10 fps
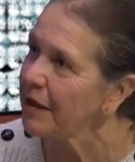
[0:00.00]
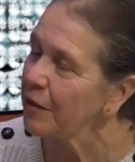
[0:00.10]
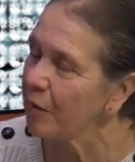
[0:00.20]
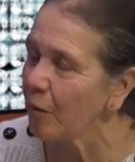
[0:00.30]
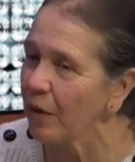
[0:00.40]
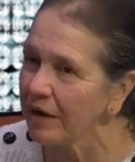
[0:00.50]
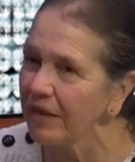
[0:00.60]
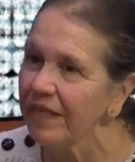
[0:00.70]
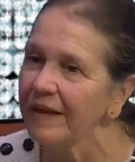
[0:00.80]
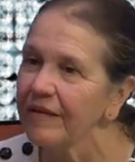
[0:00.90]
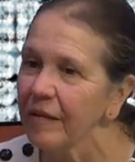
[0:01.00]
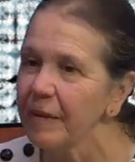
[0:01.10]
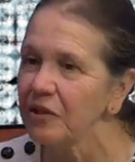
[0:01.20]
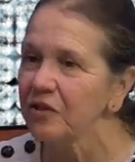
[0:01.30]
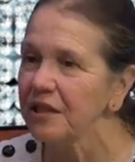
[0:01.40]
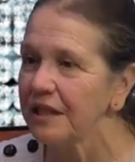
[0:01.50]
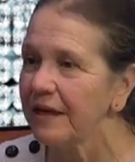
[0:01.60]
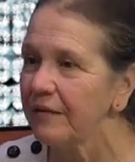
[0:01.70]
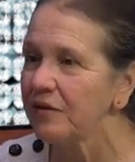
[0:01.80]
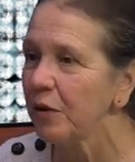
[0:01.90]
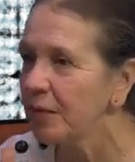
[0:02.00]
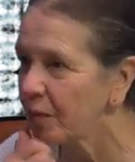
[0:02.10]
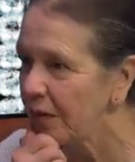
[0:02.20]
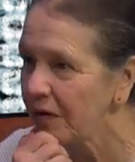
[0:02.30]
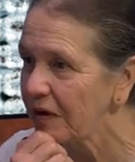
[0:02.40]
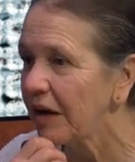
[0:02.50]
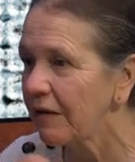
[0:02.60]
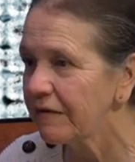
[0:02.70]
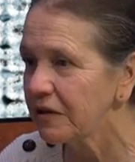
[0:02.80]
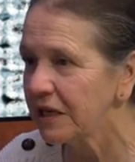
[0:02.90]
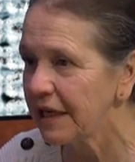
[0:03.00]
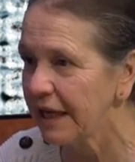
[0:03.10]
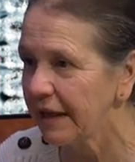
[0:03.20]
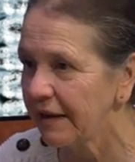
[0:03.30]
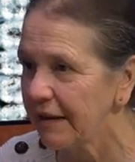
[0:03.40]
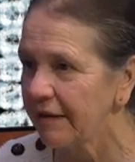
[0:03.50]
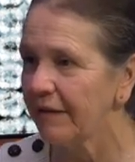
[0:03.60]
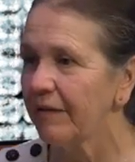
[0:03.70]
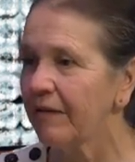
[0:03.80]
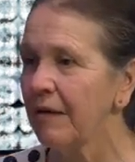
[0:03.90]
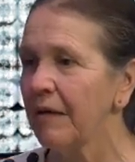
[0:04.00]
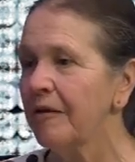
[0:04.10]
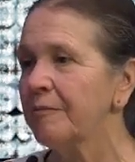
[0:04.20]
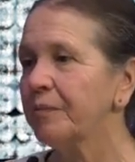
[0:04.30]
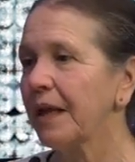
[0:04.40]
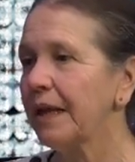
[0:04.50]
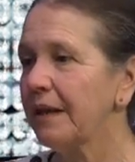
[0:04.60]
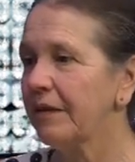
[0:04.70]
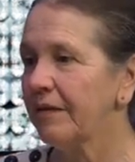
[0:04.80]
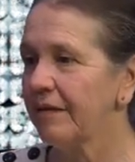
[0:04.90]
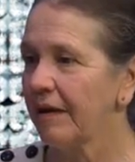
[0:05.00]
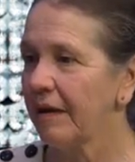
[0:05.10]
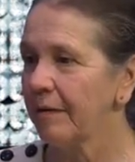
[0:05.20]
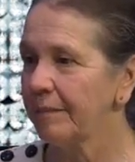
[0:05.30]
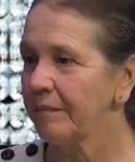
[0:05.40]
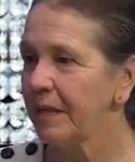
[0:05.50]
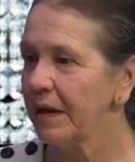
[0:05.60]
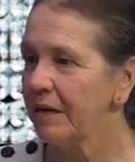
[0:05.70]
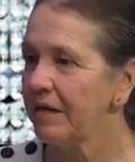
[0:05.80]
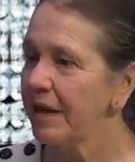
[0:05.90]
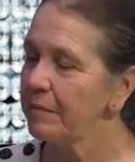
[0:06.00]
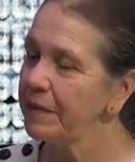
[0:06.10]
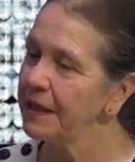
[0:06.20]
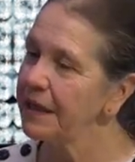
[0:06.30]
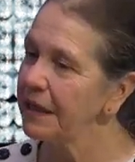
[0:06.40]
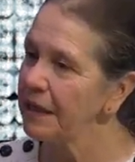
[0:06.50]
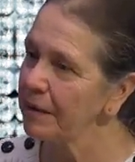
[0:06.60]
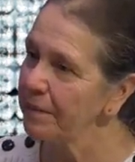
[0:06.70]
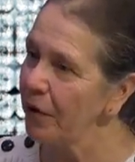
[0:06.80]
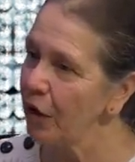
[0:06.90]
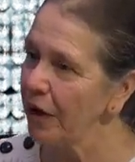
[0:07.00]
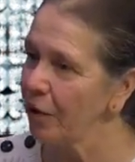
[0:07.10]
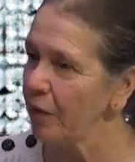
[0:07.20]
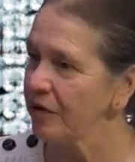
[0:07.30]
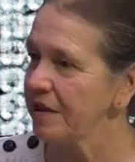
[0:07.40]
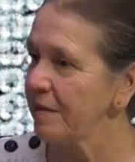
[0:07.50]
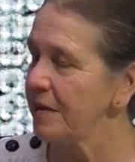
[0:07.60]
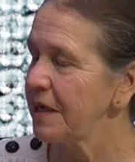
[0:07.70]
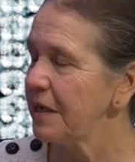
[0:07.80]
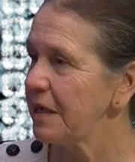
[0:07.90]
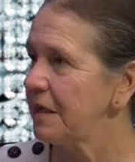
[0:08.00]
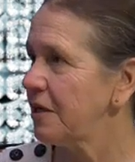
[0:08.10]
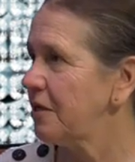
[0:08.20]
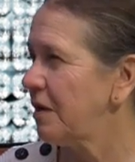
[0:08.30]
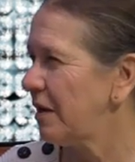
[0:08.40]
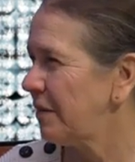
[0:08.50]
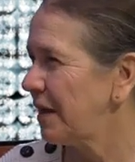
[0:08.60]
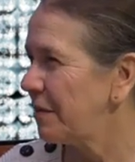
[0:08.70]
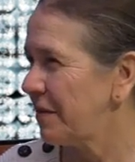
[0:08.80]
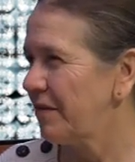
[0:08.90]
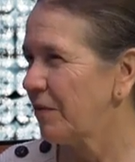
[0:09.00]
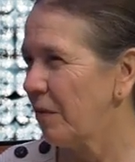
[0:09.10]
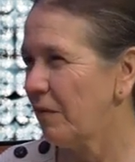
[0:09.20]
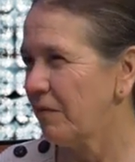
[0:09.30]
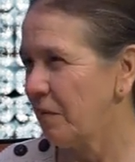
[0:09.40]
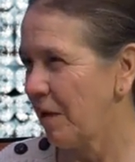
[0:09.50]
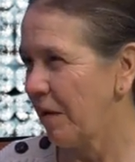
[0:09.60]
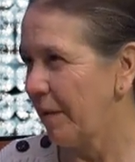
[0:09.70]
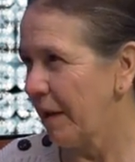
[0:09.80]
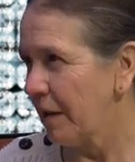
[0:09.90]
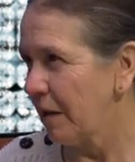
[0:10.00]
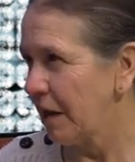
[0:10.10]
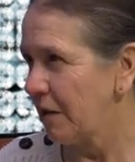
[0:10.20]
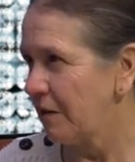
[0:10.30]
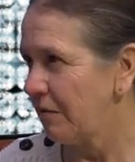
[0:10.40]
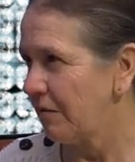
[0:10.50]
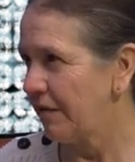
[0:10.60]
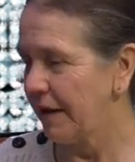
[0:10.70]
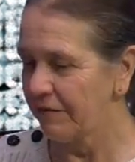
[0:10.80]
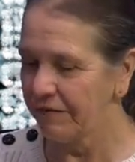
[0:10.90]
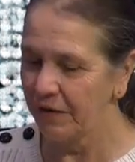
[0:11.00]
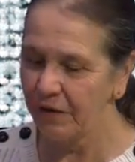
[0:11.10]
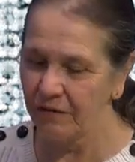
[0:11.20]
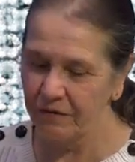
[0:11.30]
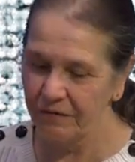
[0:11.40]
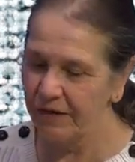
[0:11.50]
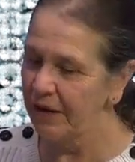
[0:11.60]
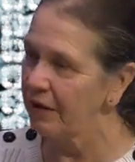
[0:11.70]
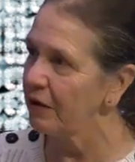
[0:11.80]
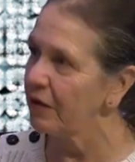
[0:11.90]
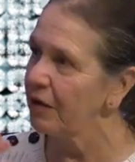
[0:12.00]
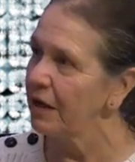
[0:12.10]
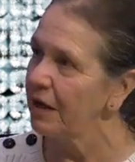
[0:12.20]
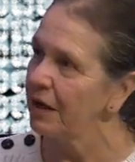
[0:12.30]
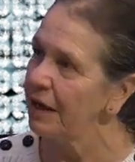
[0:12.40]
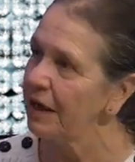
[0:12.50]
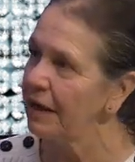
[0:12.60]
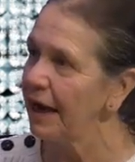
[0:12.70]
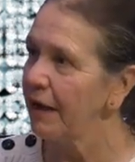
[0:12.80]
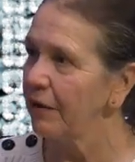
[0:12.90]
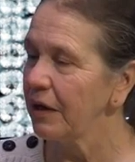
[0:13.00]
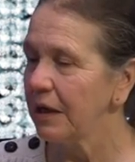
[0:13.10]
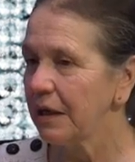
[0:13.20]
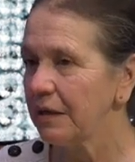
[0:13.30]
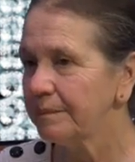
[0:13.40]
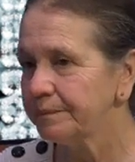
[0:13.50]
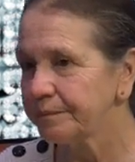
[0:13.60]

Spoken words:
One of the things I'm interested in, I was hoping we could cover today is that beginning part where somebody, how it can be so overwhelming, and you've had failure after failure, and how can